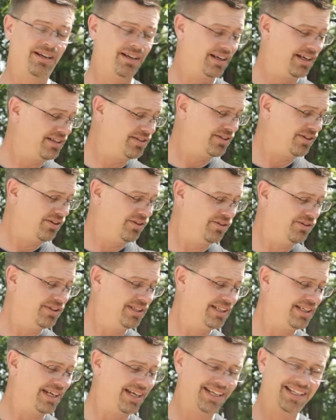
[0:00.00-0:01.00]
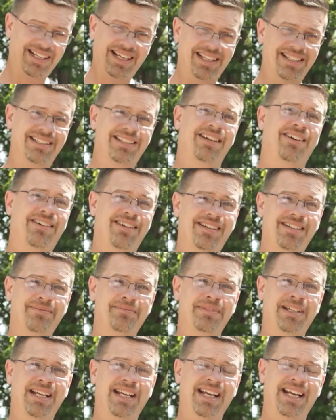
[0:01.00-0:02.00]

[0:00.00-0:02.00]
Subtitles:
It's early, I got time,